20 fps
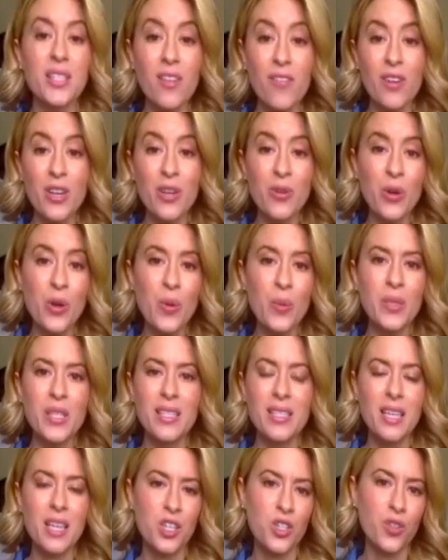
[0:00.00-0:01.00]
or civic groups
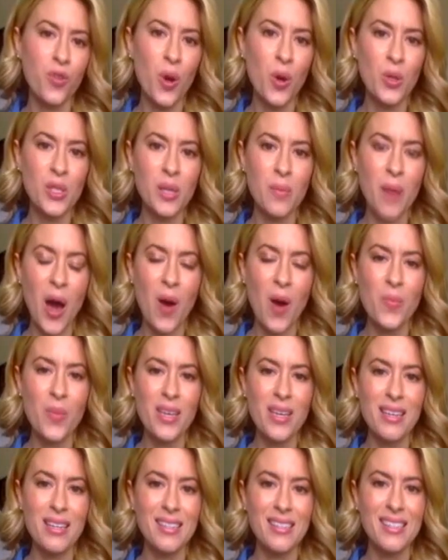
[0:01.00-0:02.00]
and teach folks about
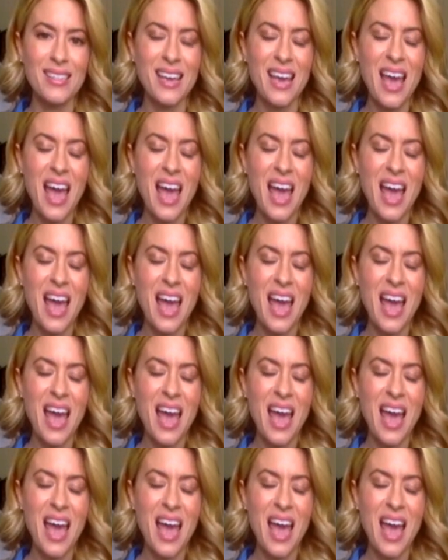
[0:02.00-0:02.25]
bees.